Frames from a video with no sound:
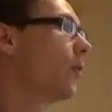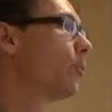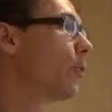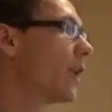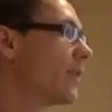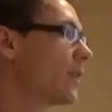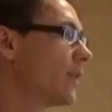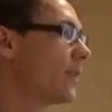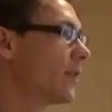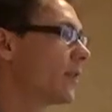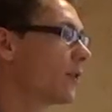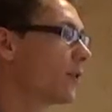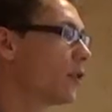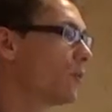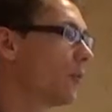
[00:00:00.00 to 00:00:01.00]
present
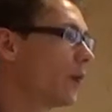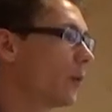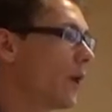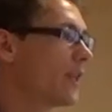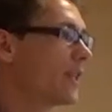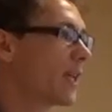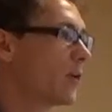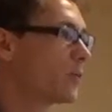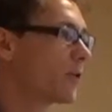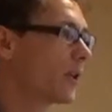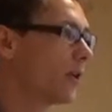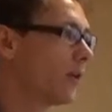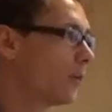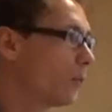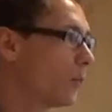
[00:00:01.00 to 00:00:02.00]
in the Human Rights
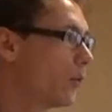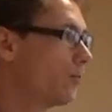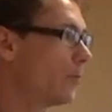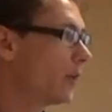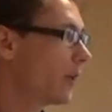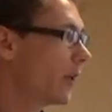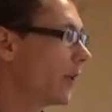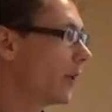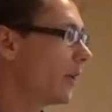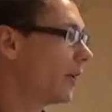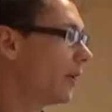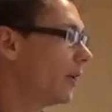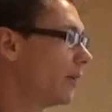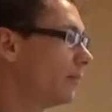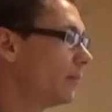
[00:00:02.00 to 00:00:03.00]
Council room,
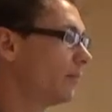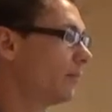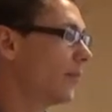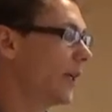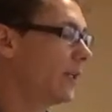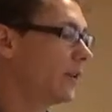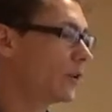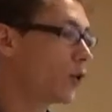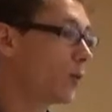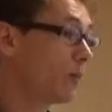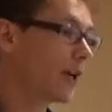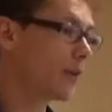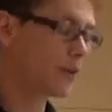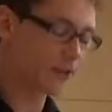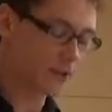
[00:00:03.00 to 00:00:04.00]
in
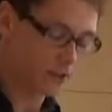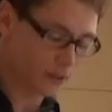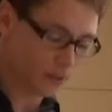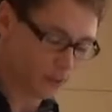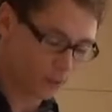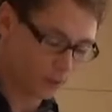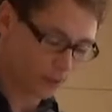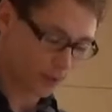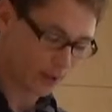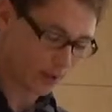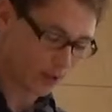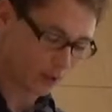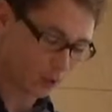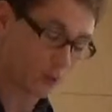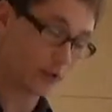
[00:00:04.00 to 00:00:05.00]
comparison to
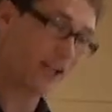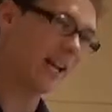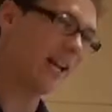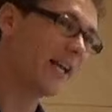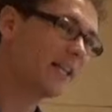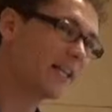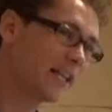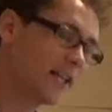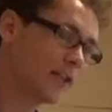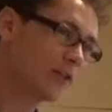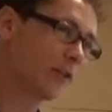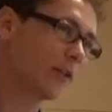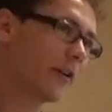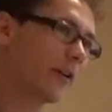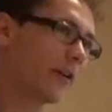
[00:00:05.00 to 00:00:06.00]
only 80
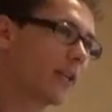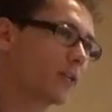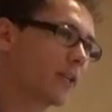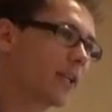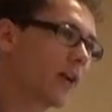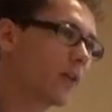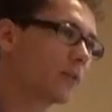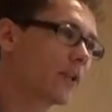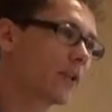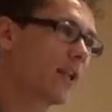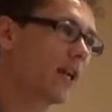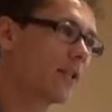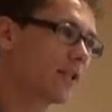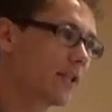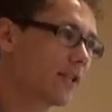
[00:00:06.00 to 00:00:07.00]
that we counted
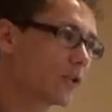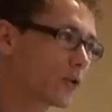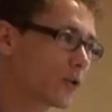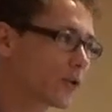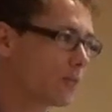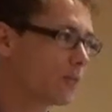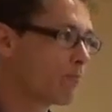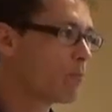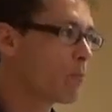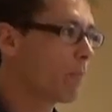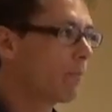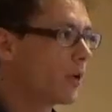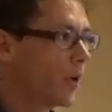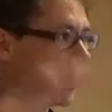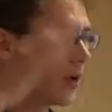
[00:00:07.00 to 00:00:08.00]
last year. So
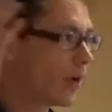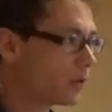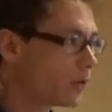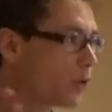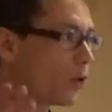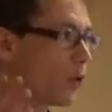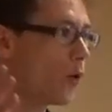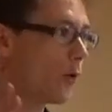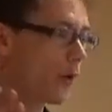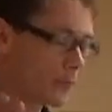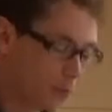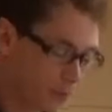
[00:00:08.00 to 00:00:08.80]
growing